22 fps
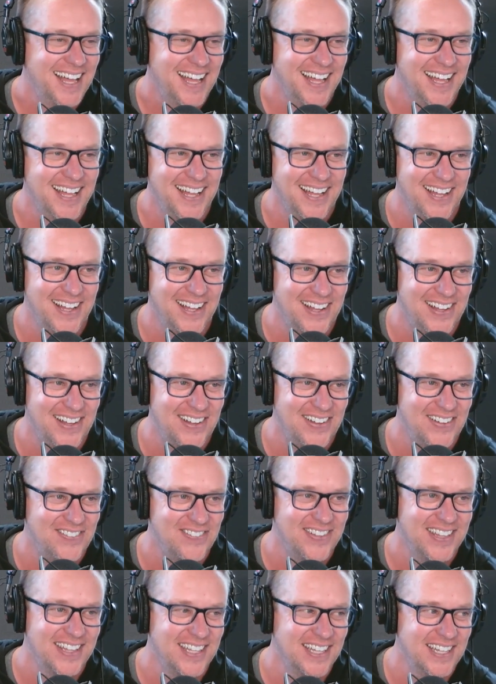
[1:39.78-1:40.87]
Oh,
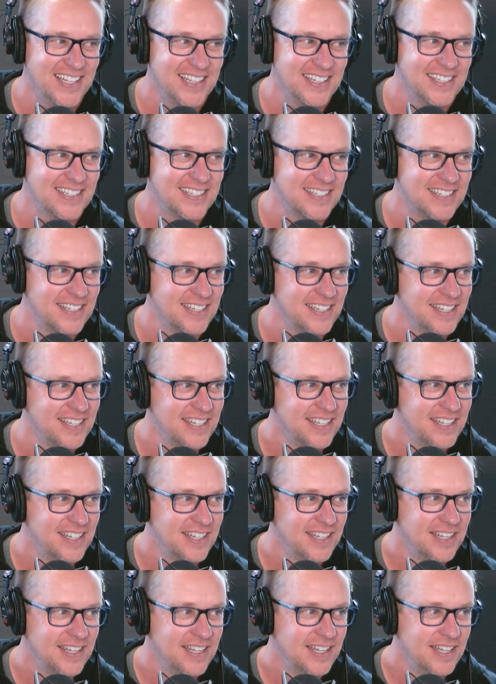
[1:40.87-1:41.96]
that's
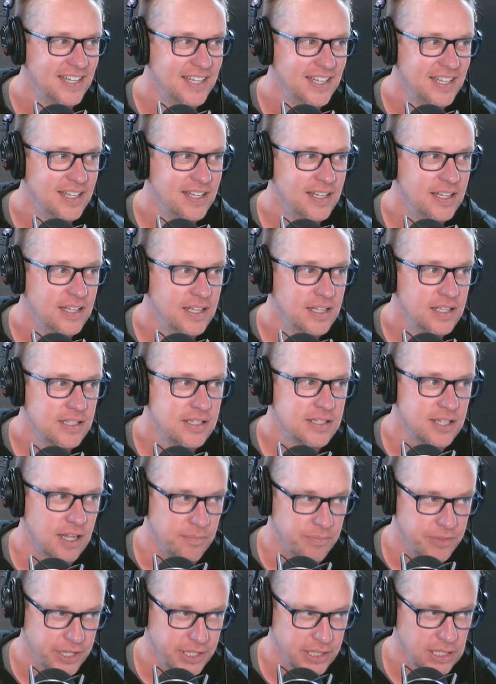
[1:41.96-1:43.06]

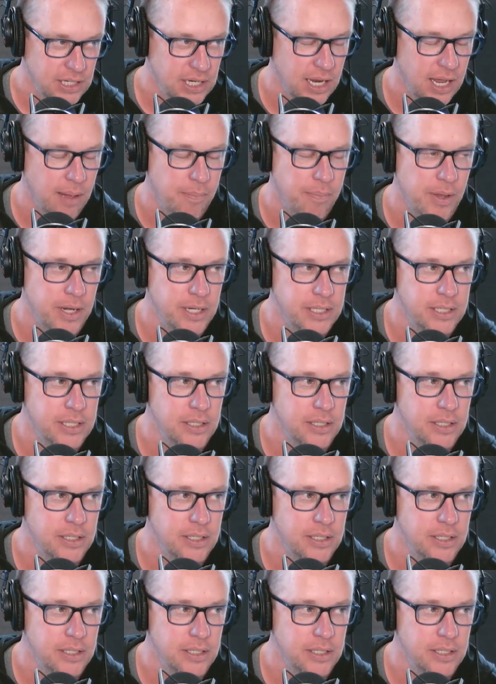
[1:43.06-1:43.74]
something that happened.